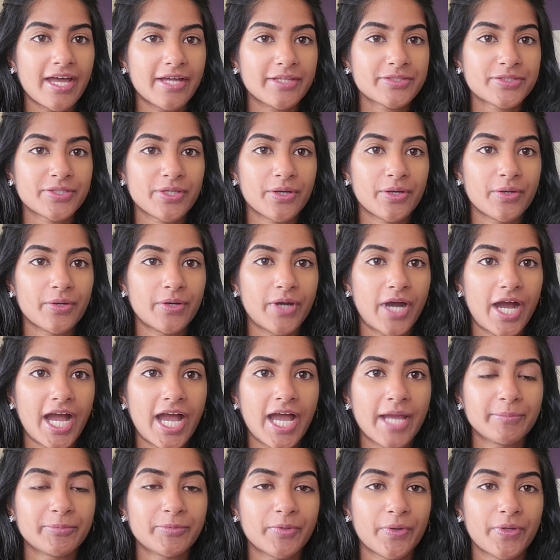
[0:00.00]
So
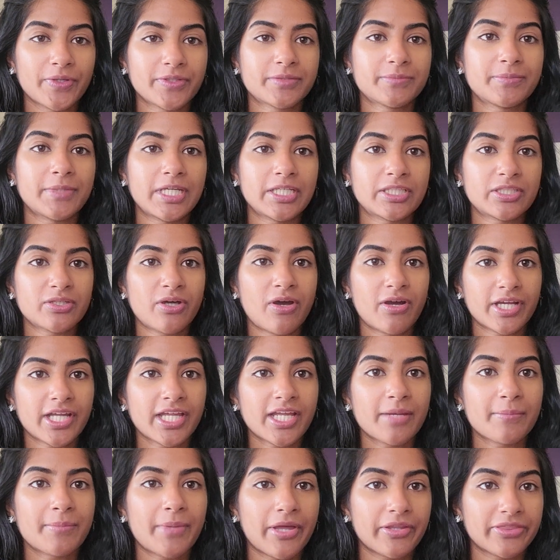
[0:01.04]
I'm going to be
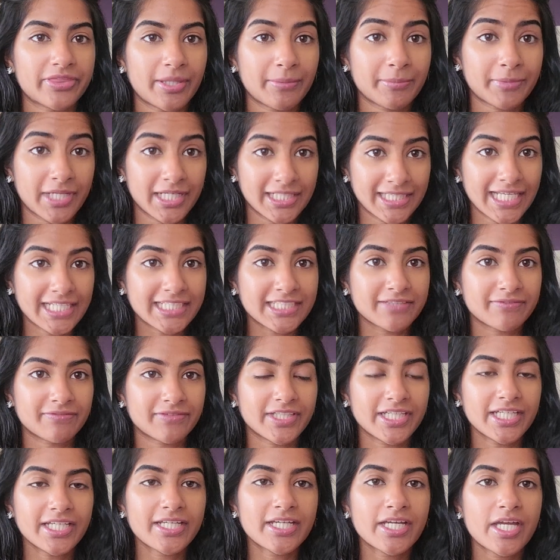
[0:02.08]
talking about them
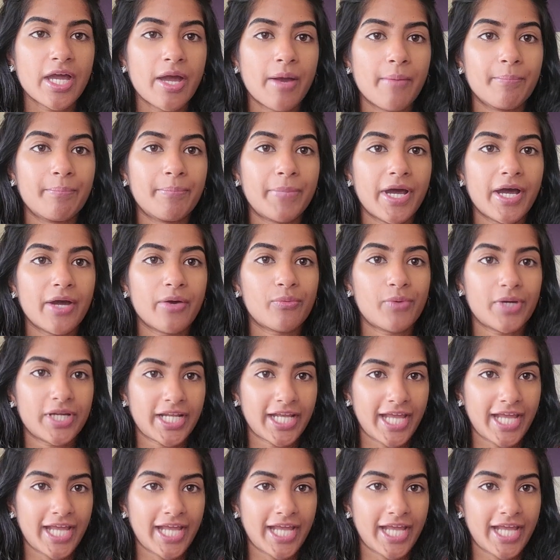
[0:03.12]
collectively, but when I